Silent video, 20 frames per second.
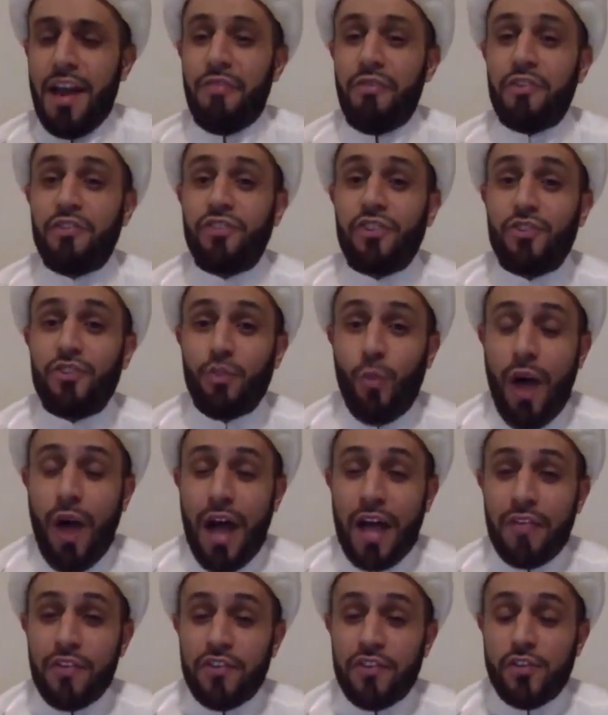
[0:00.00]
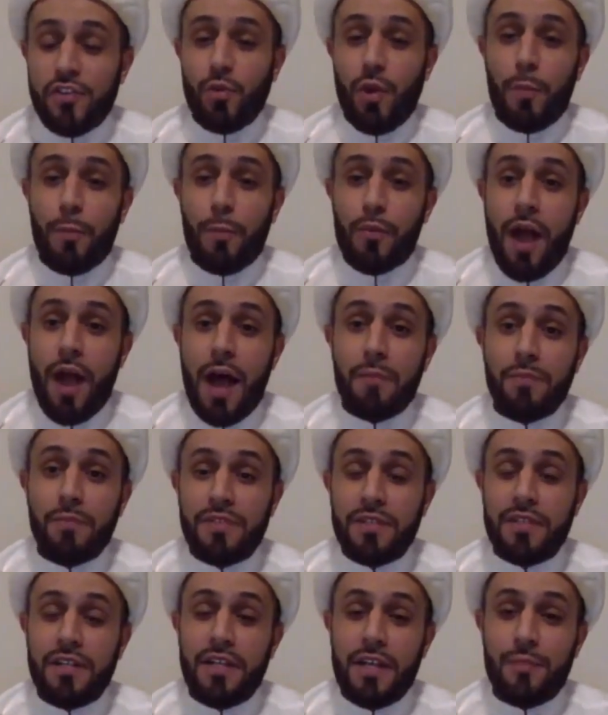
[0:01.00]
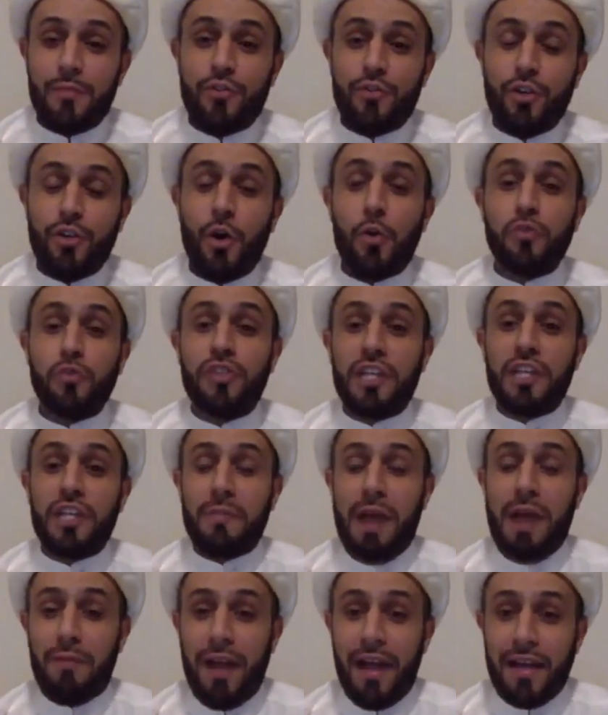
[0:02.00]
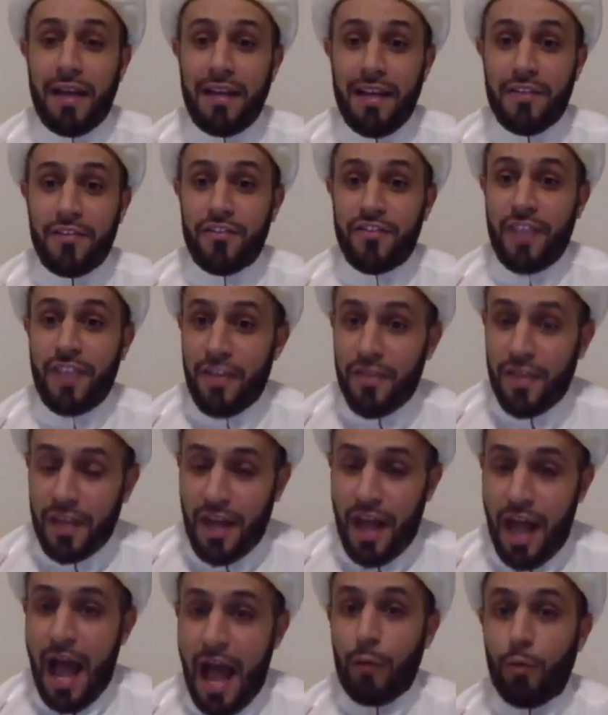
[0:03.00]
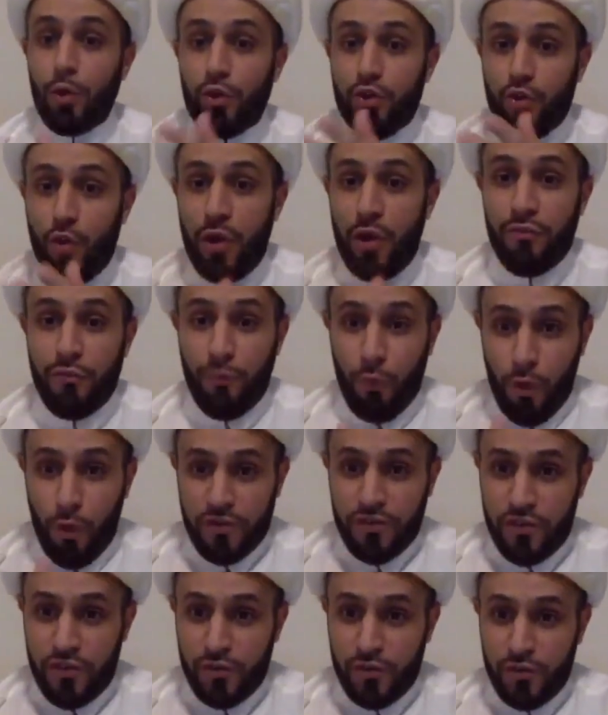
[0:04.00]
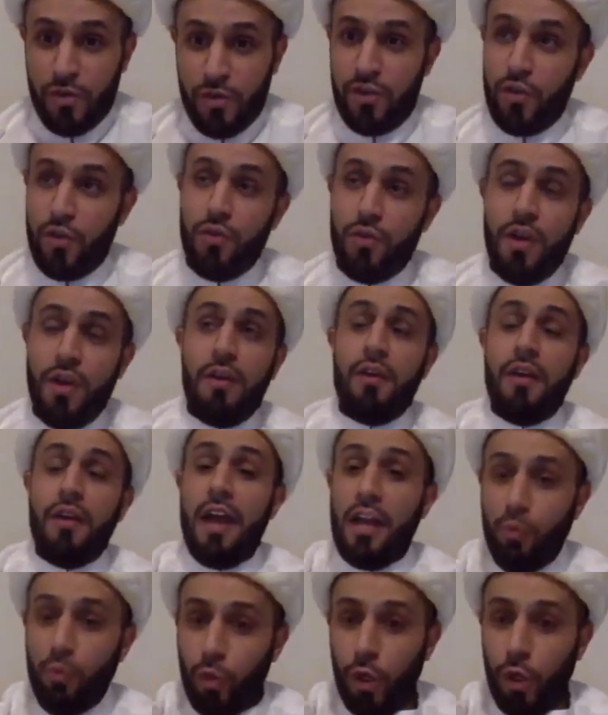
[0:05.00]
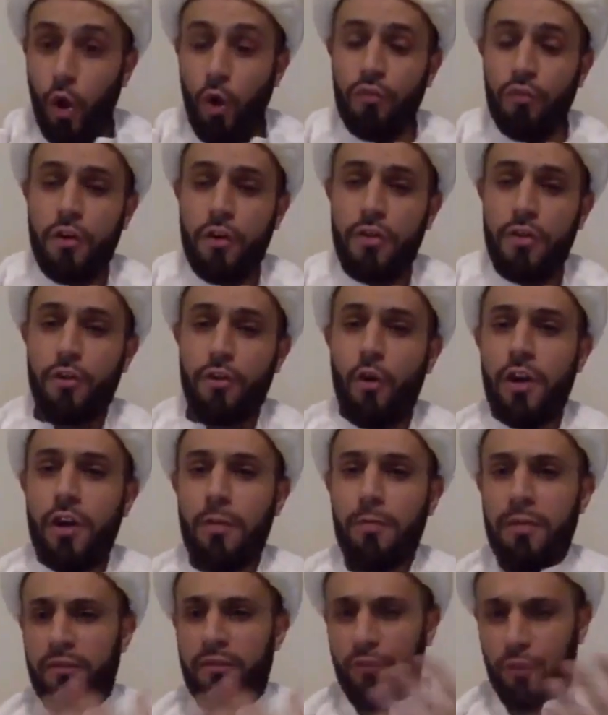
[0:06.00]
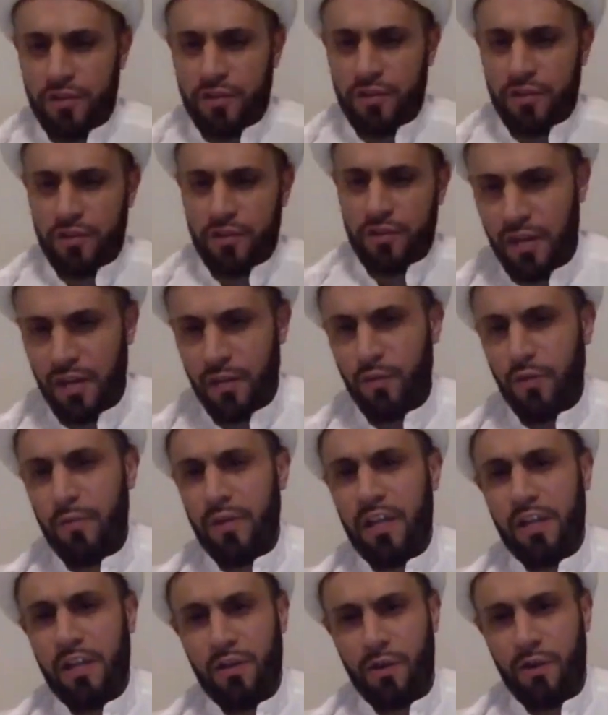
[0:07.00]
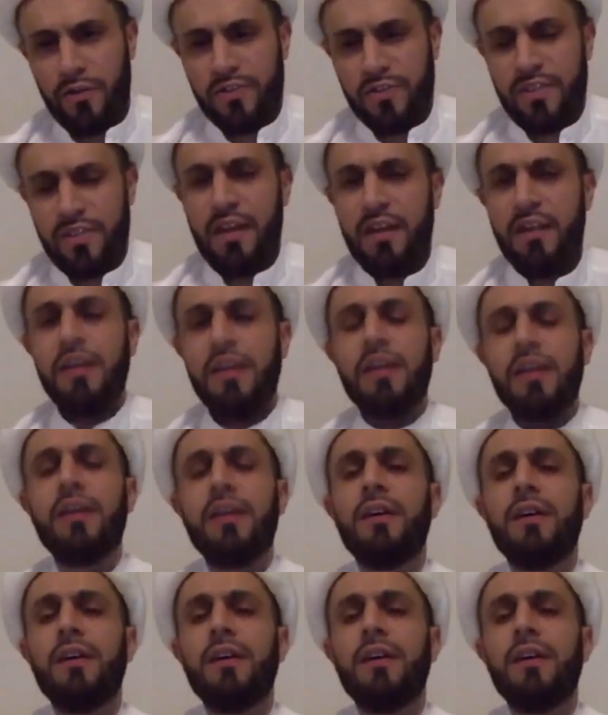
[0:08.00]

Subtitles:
And this is why, this is what prompted him to go to Imam Ali and say that I will join forces with you and we'll overthrow him. But of course, Amir al-Mu'mineen knows that